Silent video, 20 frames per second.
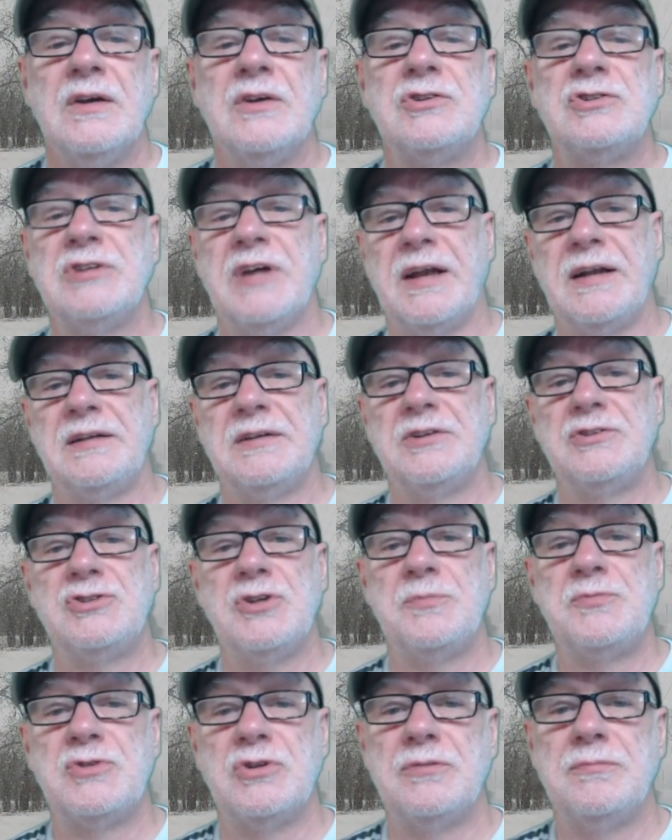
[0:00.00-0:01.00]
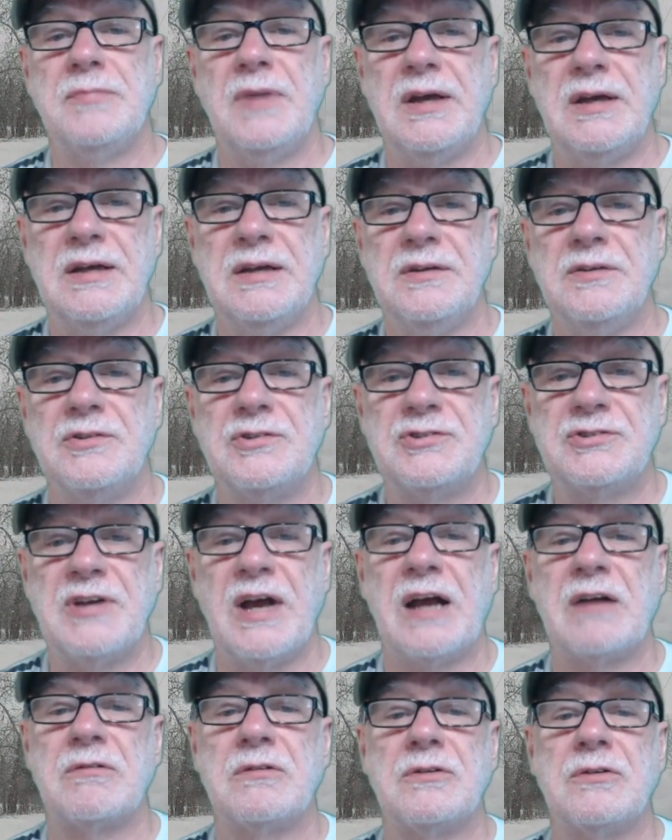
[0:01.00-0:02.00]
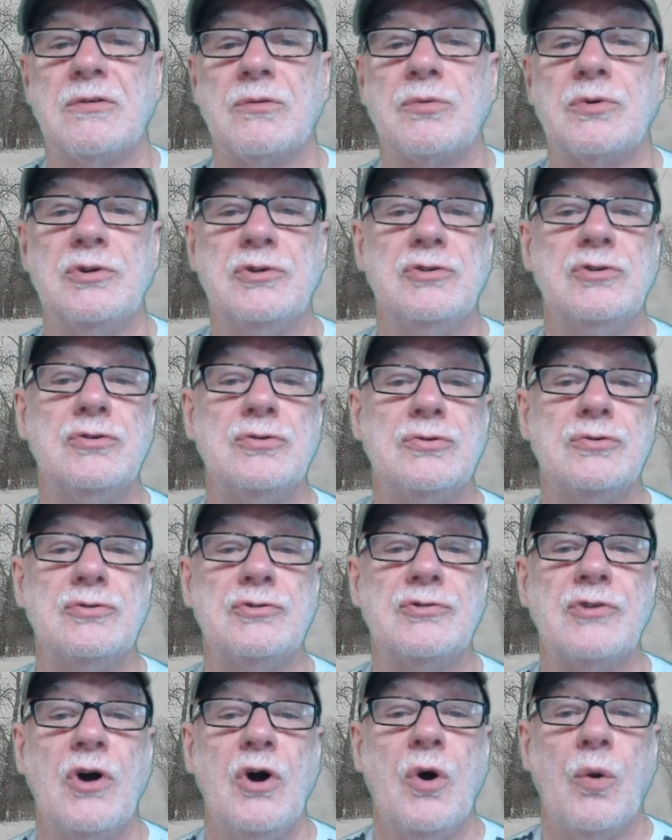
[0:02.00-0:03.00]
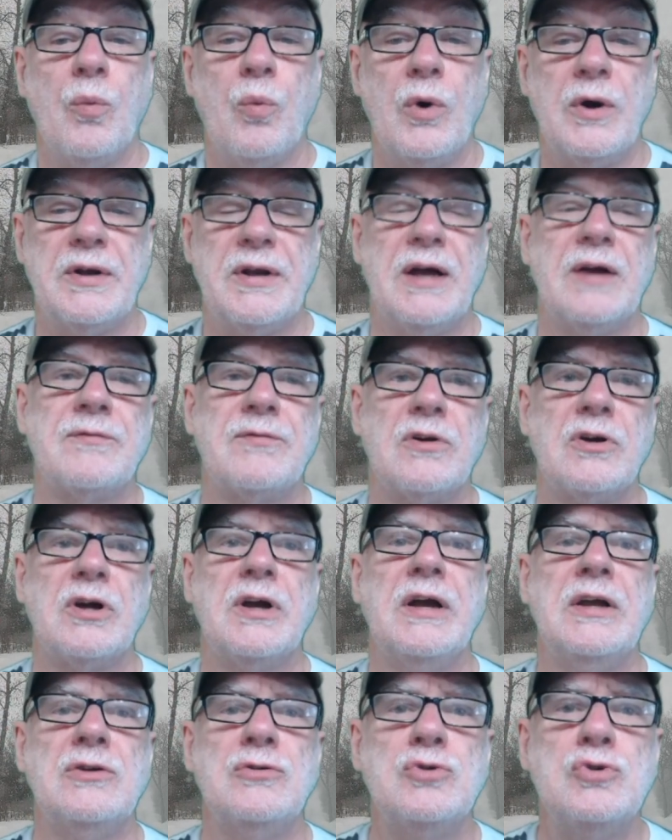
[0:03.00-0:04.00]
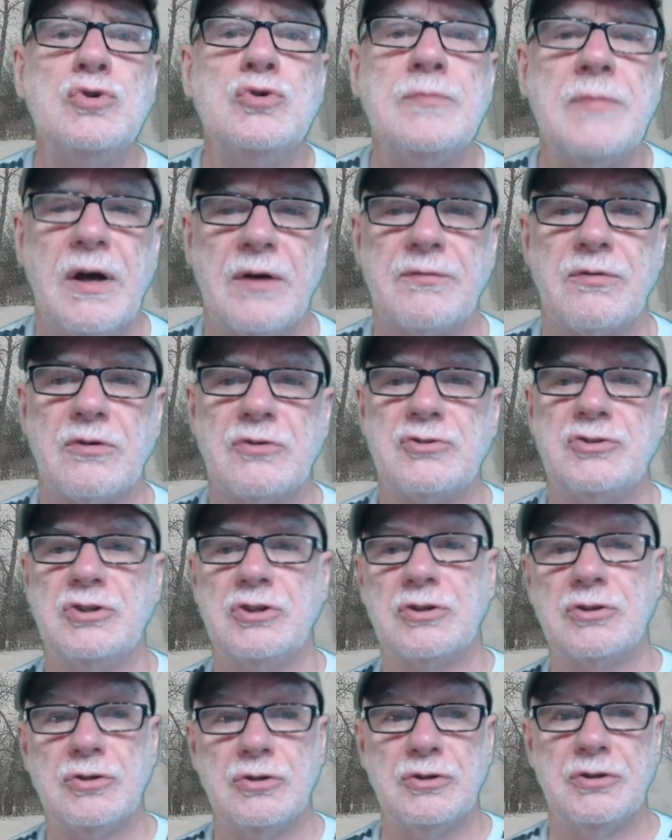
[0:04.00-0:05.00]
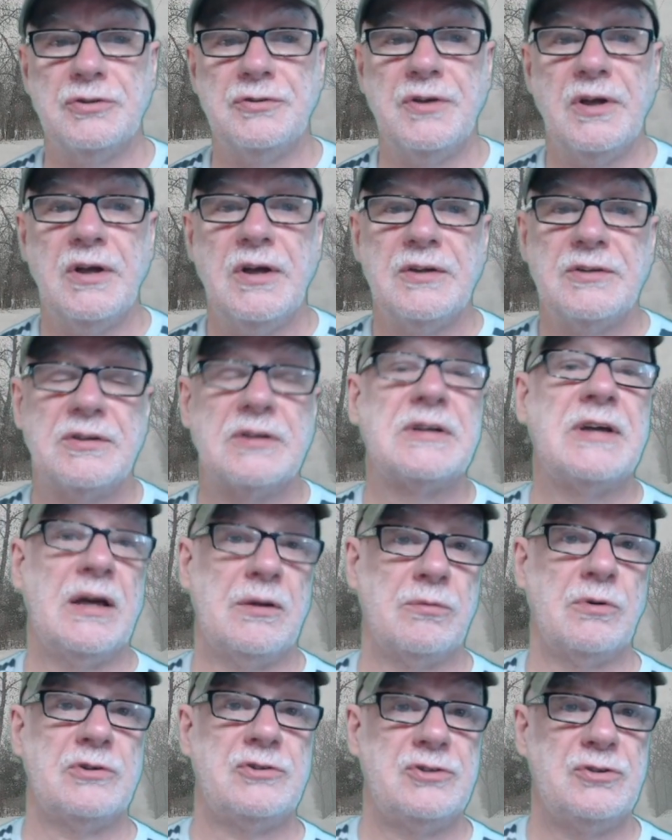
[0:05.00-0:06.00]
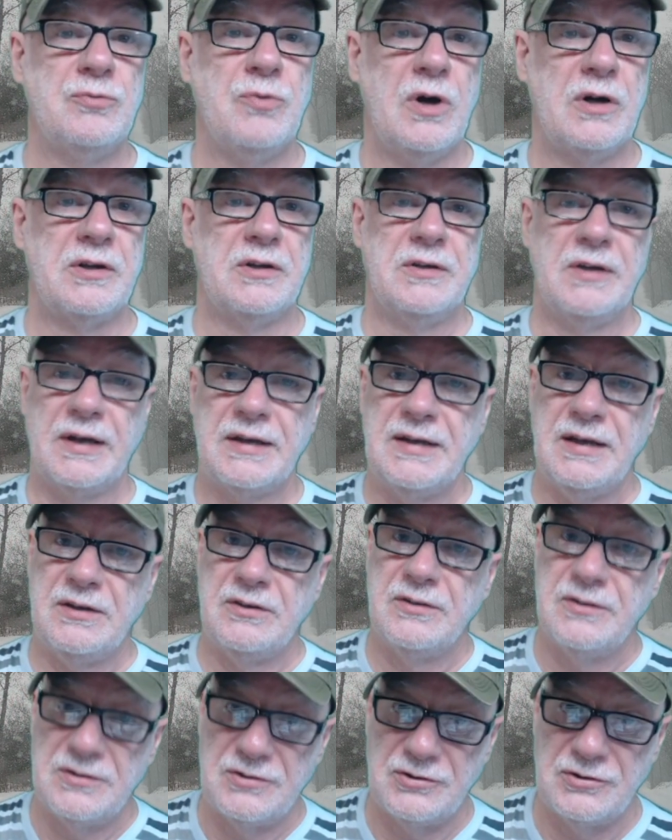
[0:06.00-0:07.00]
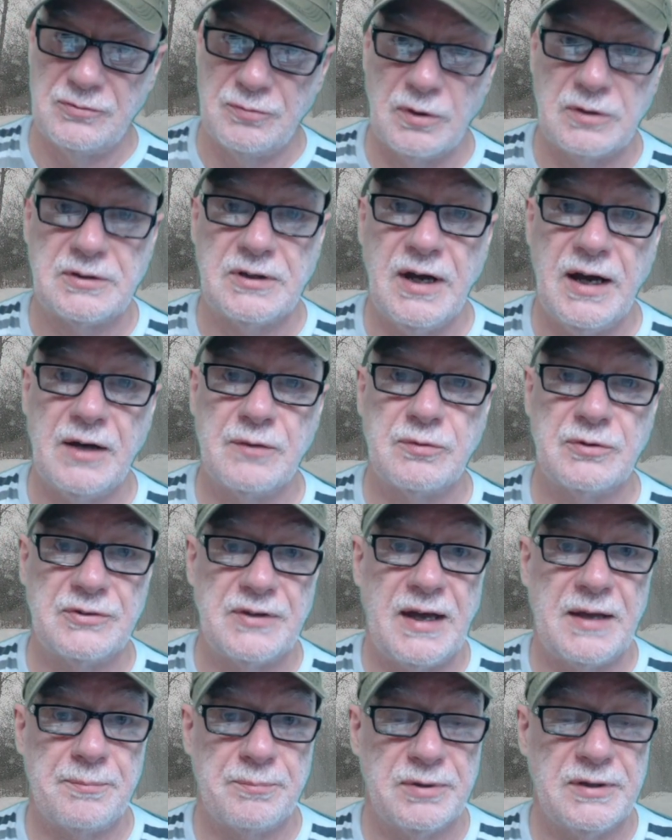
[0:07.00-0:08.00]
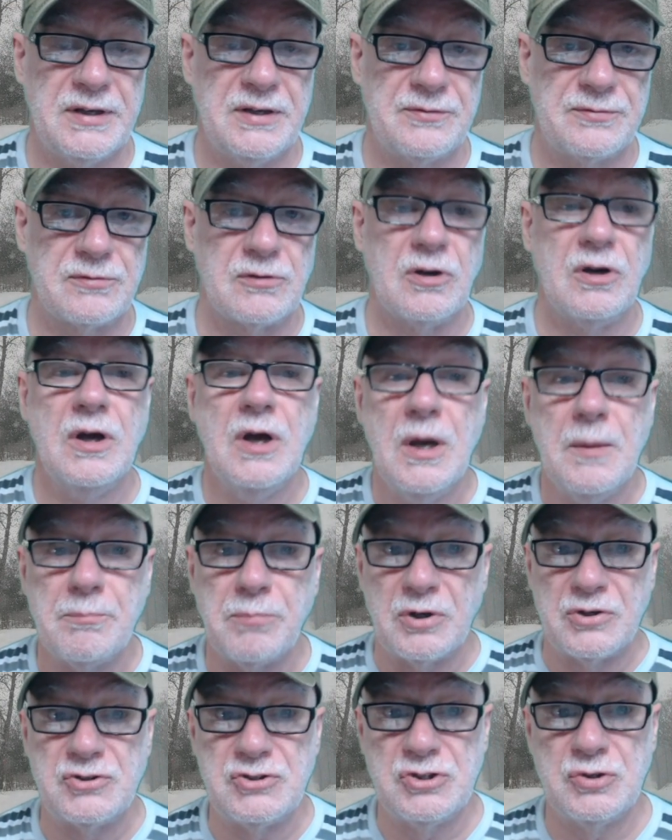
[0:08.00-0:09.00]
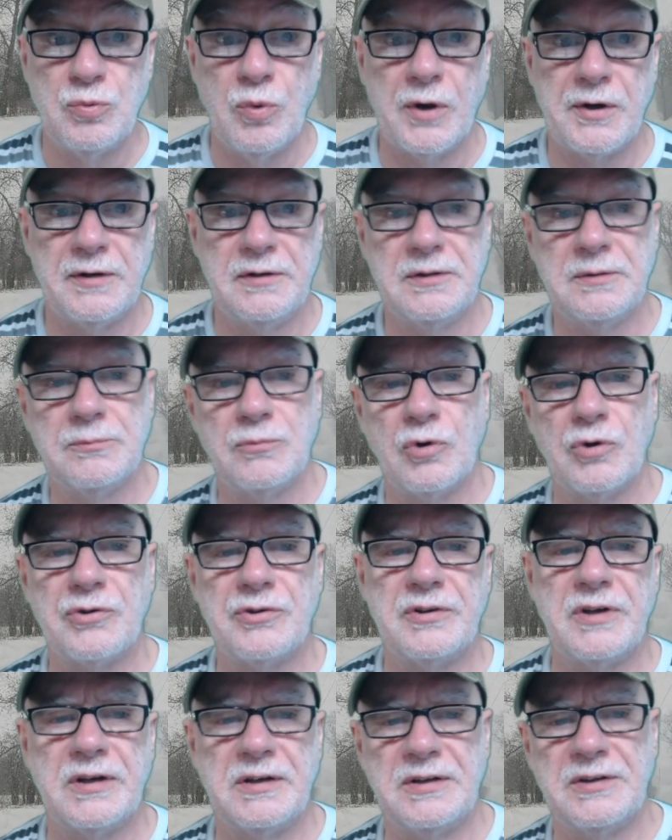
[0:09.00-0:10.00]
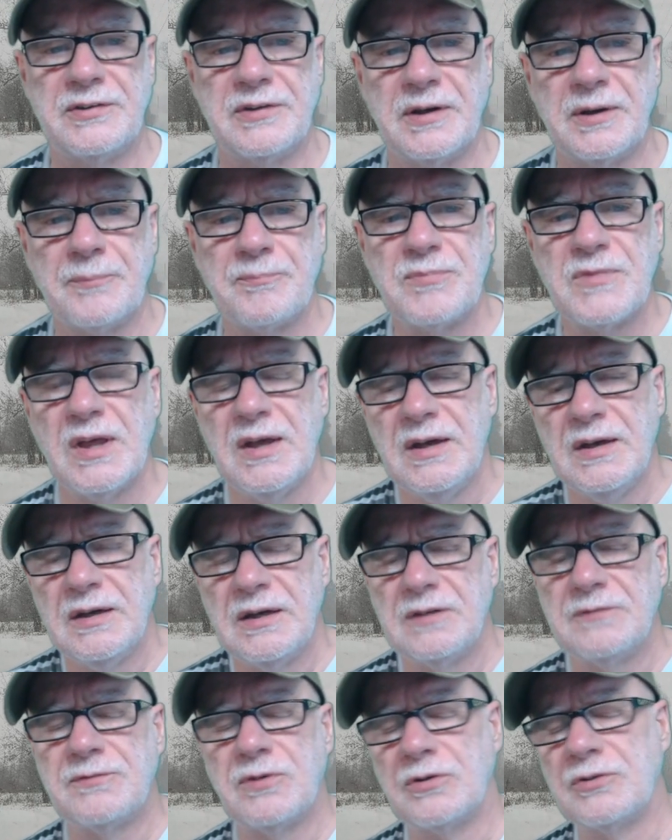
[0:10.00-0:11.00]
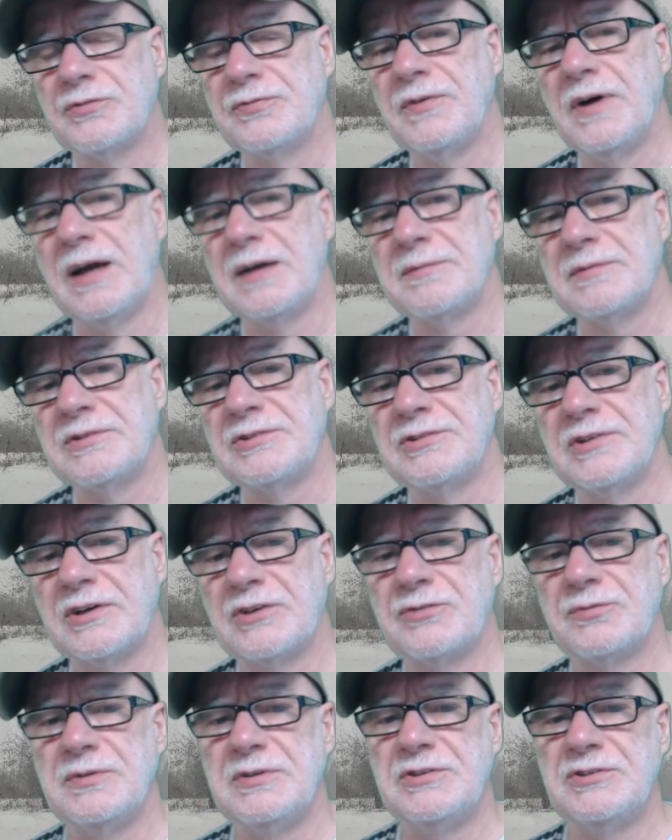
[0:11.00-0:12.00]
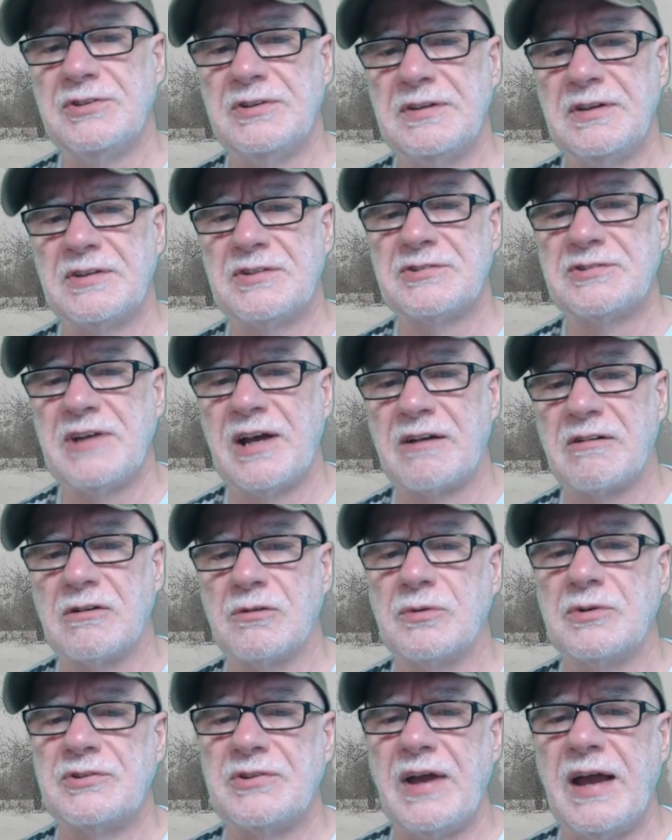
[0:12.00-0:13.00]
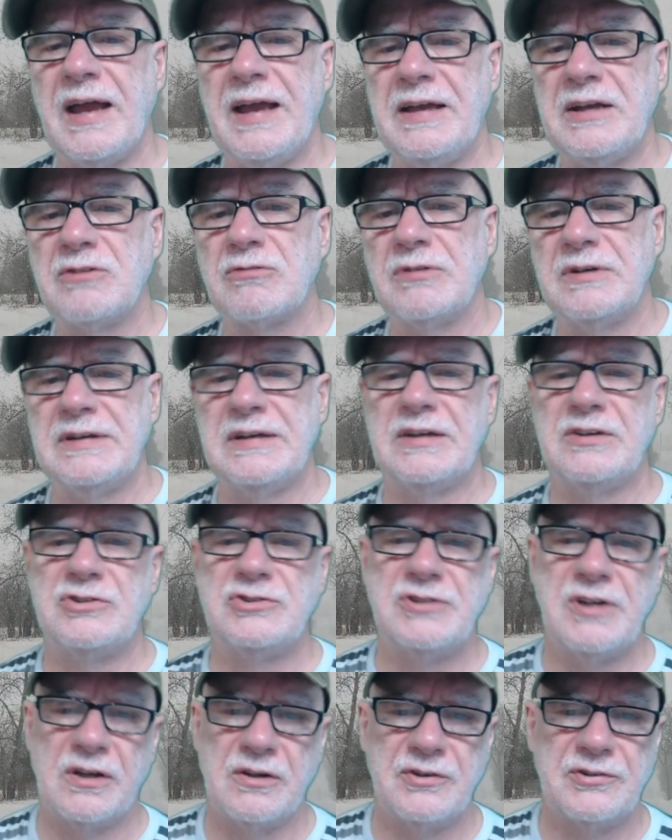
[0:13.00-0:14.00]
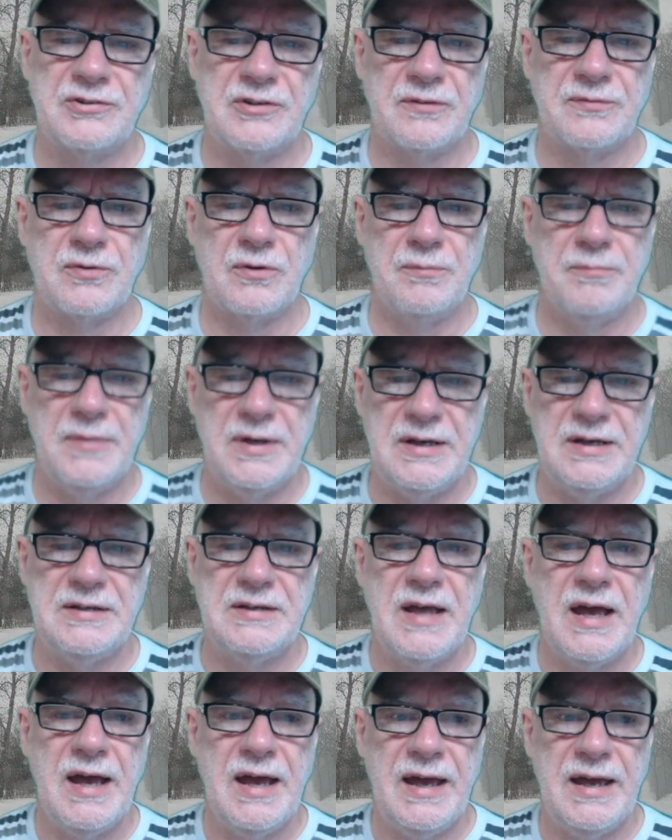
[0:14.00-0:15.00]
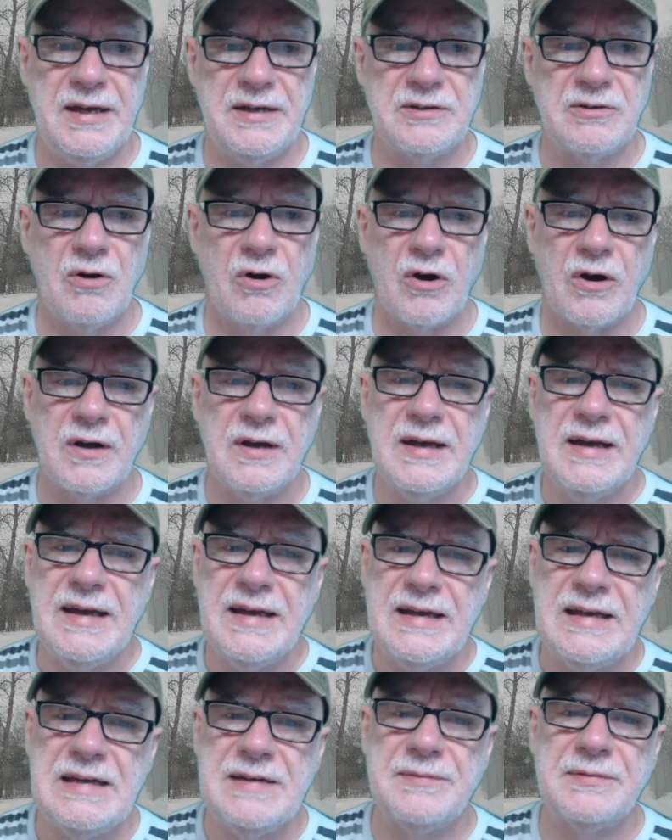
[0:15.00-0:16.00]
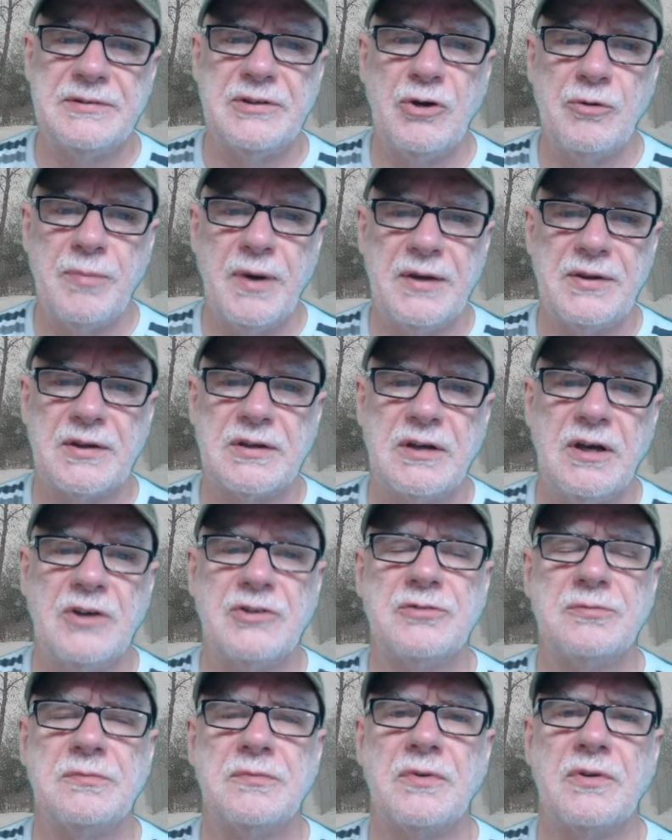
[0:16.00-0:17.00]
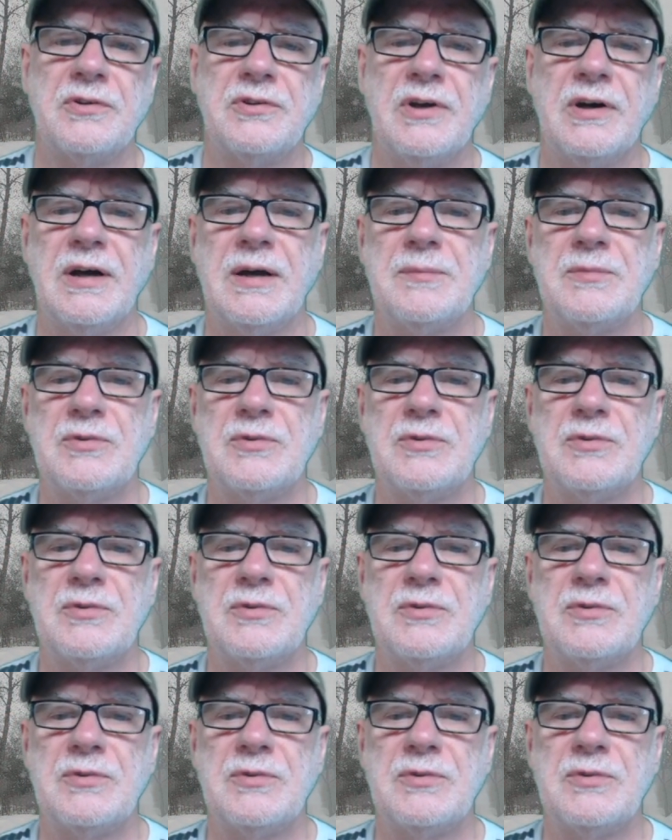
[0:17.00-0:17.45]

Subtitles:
She had an Egyptian maid. Sarah would use whatever and whomever she could to get what she wanted. Again, this is what God had planned for her, but she wanted it more than anything. In verse 5 and 6, we see that Sarah was angry and jealous of her maid Hagar. Even though by the custom of the time,